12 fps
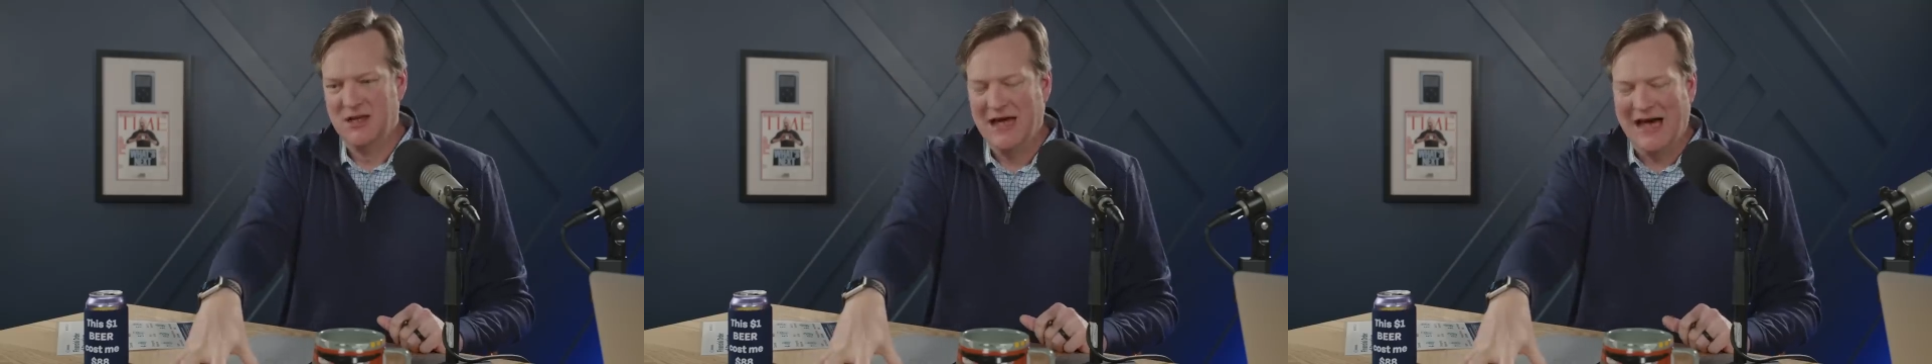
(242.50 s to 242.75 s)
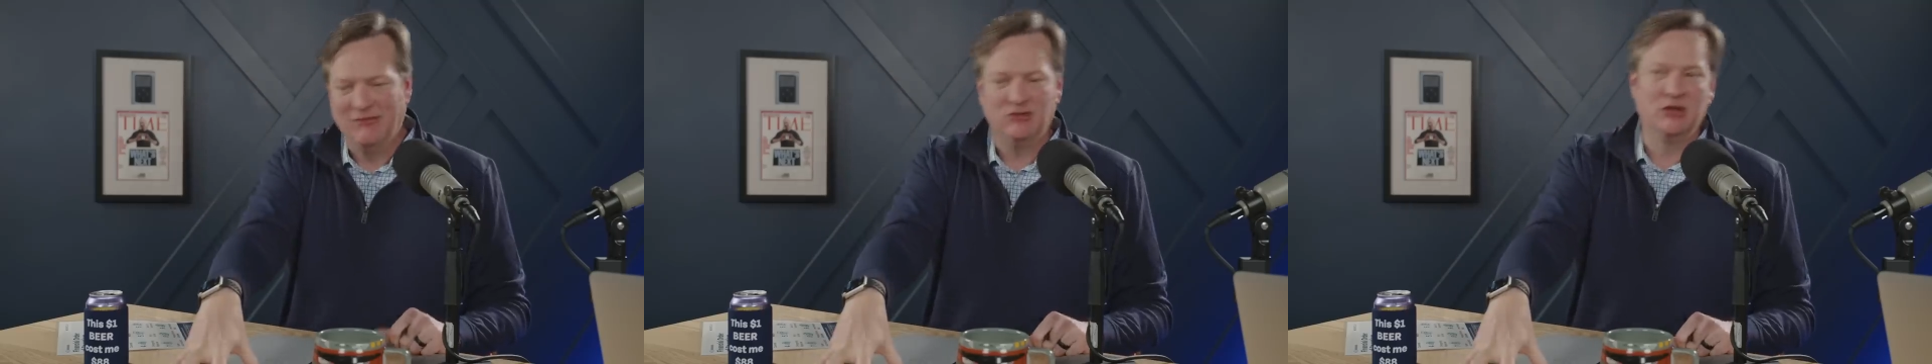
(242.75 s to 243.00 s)

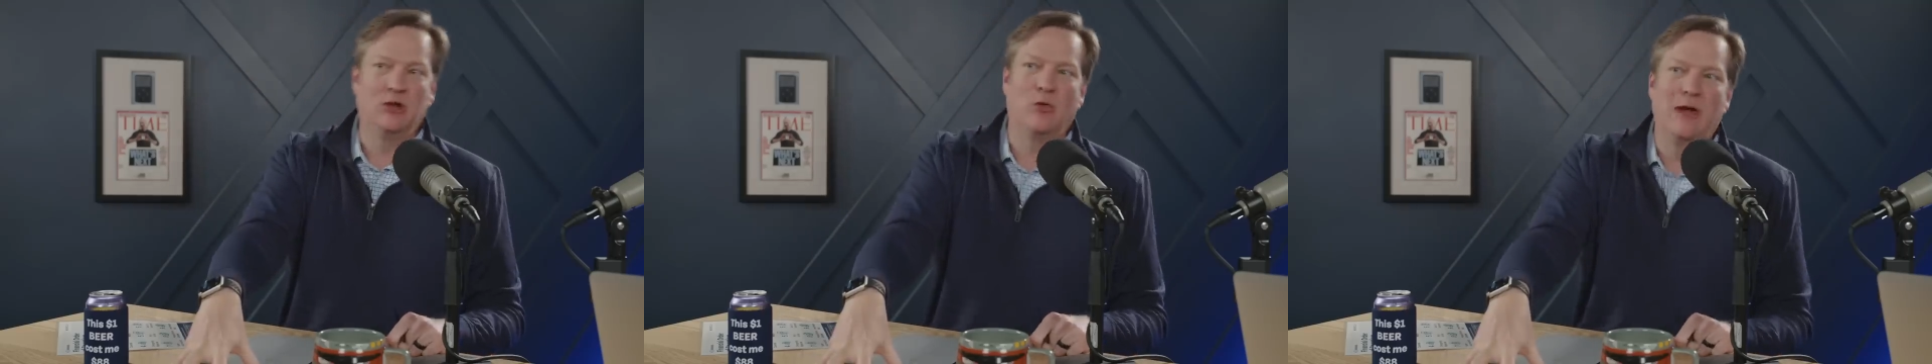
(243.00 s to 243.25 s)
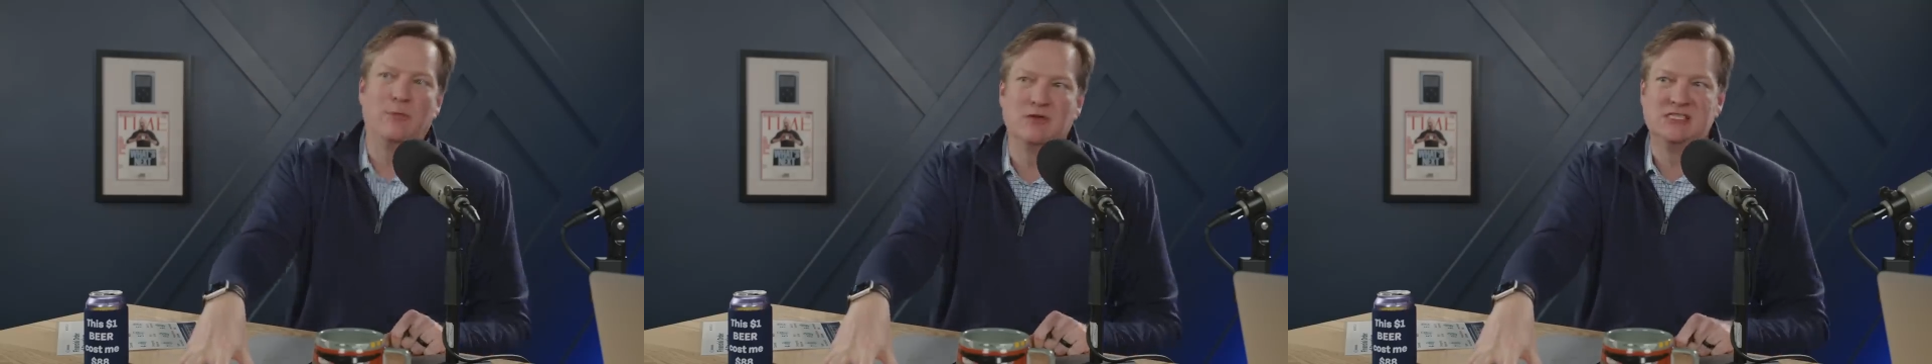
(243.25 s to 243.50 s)
after the
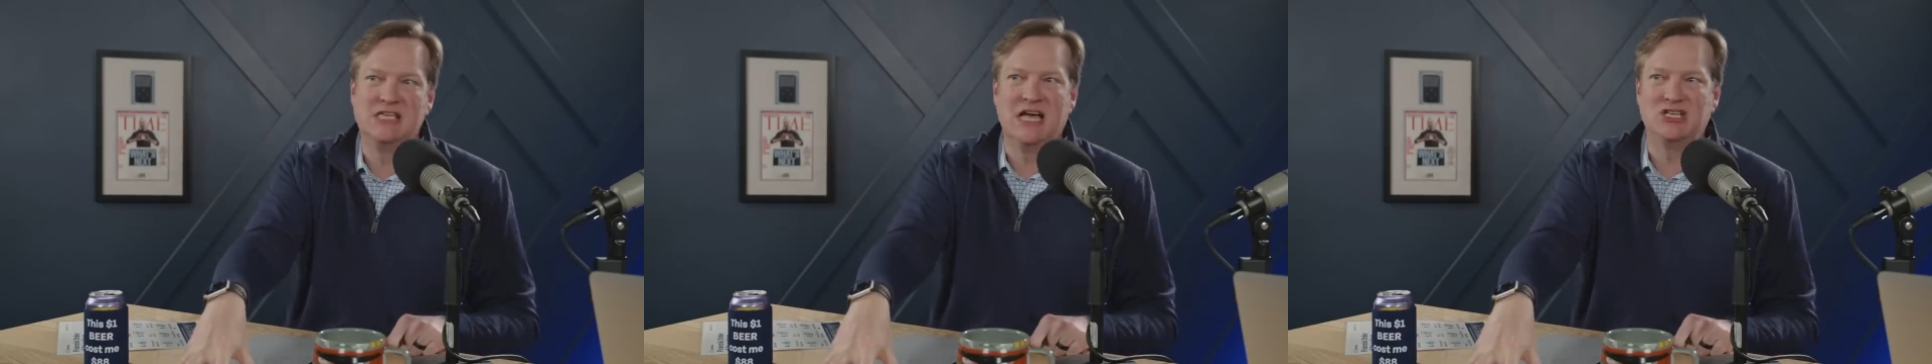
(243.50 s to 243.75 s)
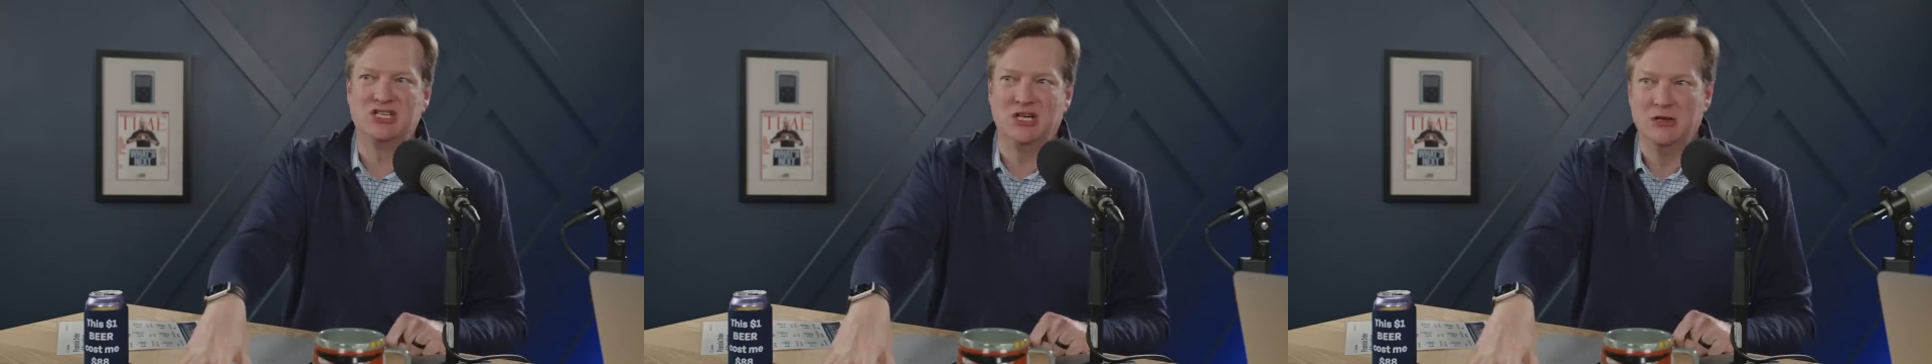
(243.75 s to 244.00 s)
Great
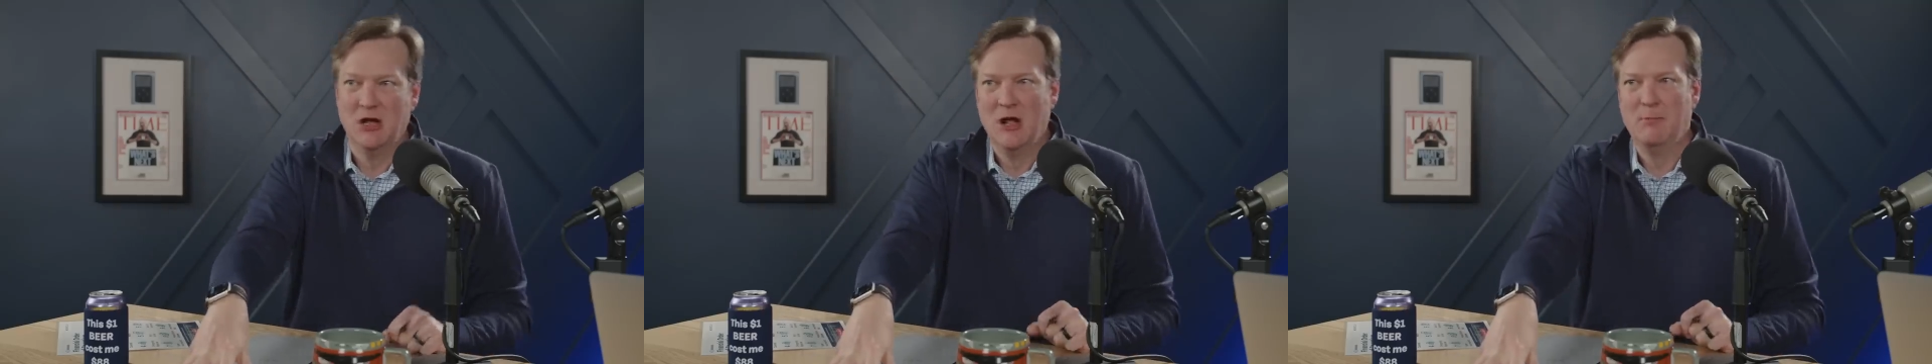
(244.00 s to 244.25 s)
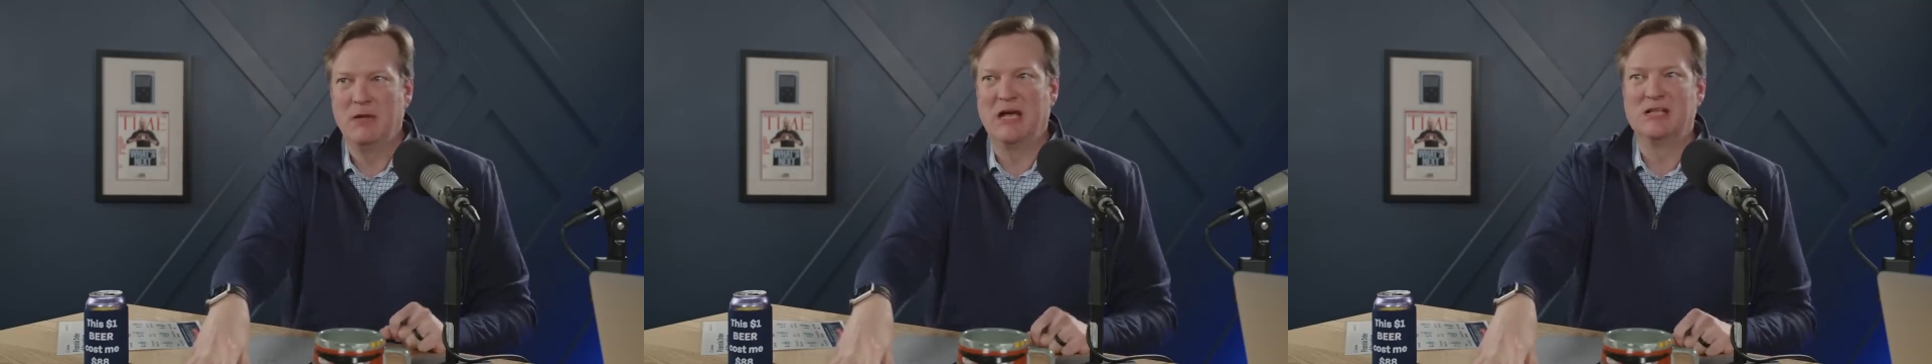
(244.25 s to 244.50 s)
Recession
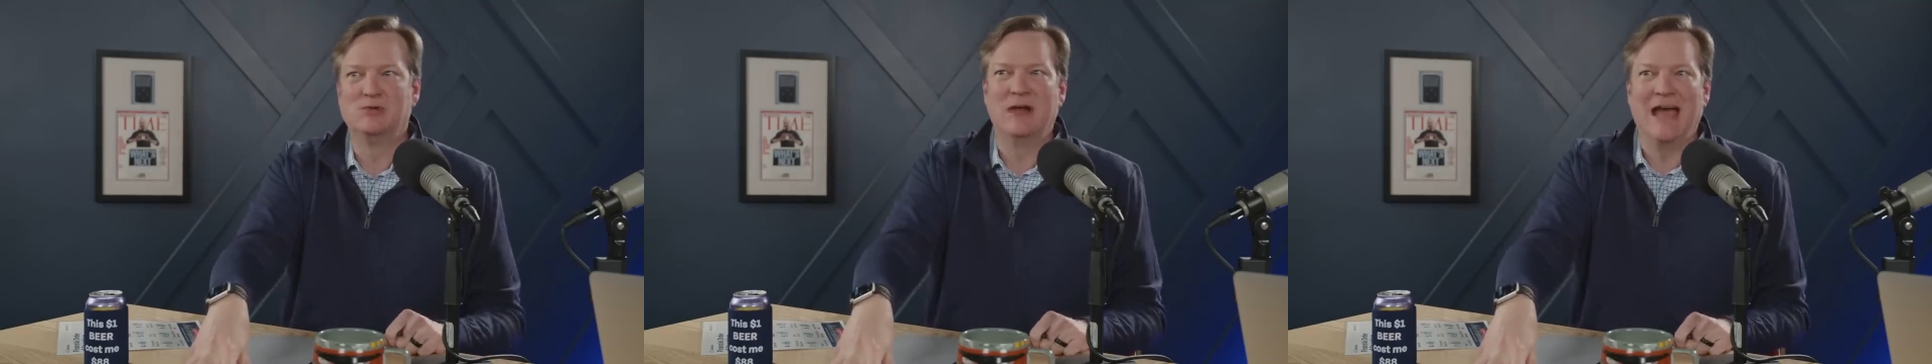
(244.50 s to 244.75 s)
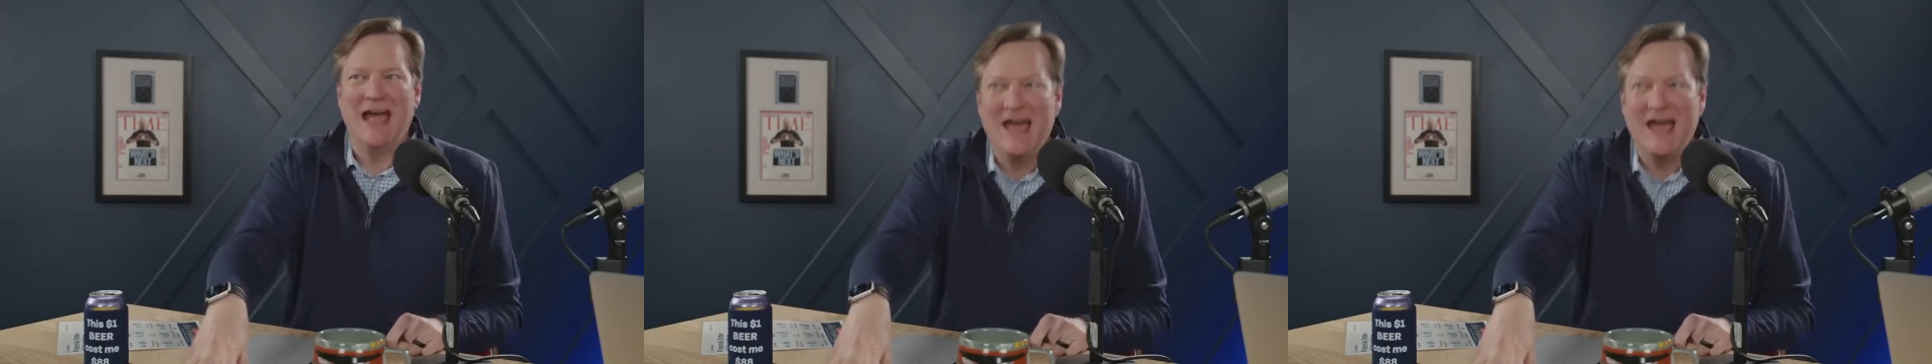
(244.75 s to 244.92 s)
because when